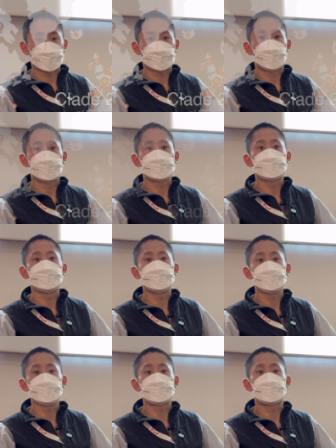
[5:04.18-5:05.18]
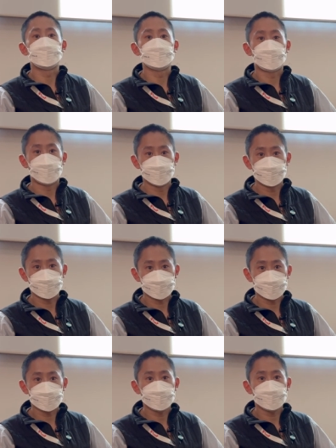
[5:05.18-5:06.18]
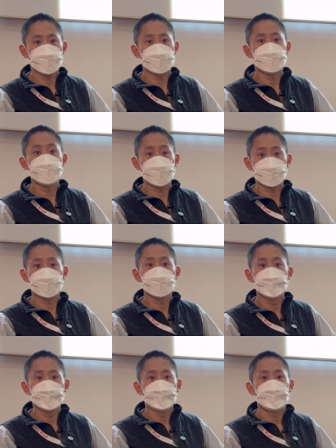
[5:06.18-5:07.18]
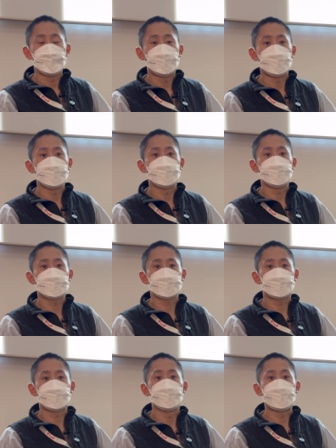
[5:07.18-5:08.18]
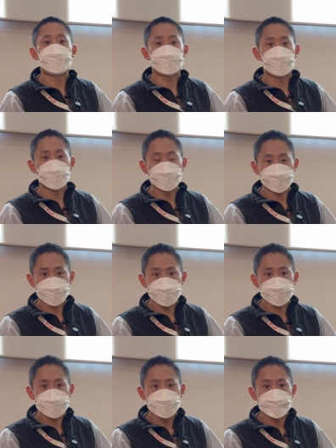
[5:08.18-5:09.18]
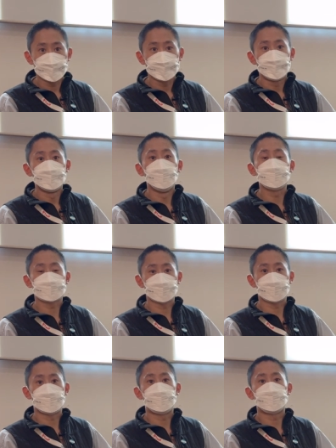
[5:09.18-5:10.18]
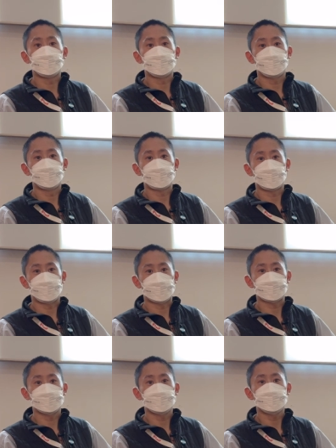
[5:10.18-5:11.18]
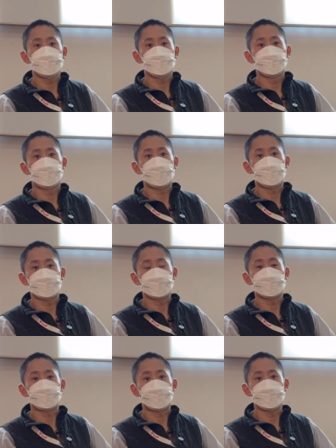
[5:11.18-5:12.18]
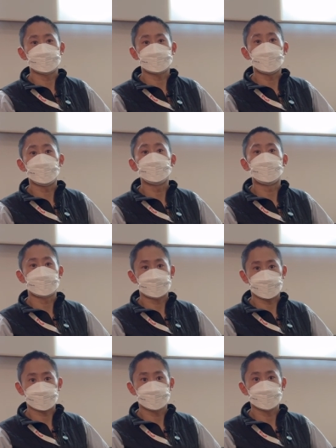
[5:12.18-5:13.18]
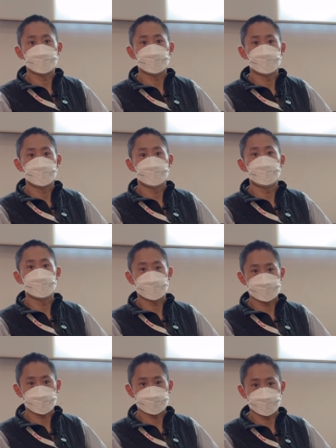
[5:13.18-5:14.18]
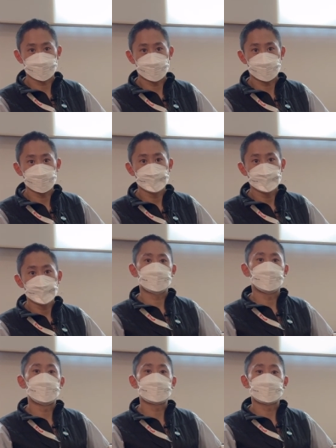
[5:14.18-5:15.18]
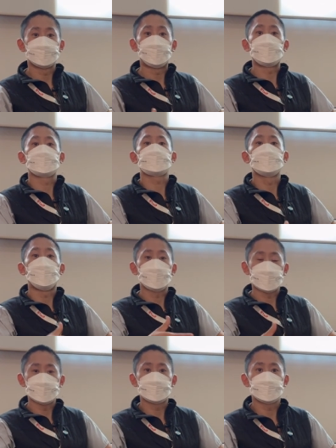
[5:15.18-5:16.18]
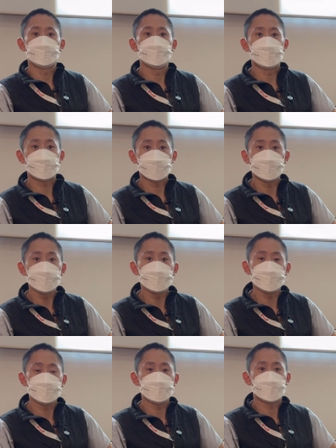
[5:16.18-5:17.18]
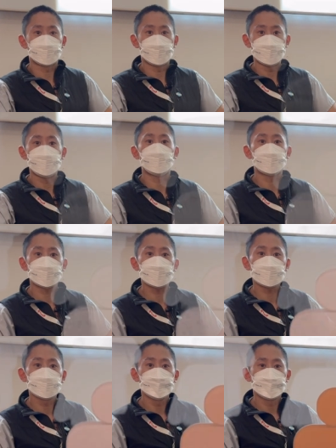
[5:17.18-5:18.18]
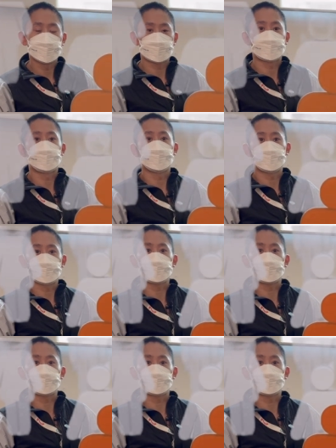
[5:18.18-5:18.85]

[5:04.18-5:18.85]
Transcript: caused disease predominantly in men. And from that outbreak, most of the men who were affected were identified as gay, bisexual, men who have sex with men. Once the virus got into a community or a network, it started to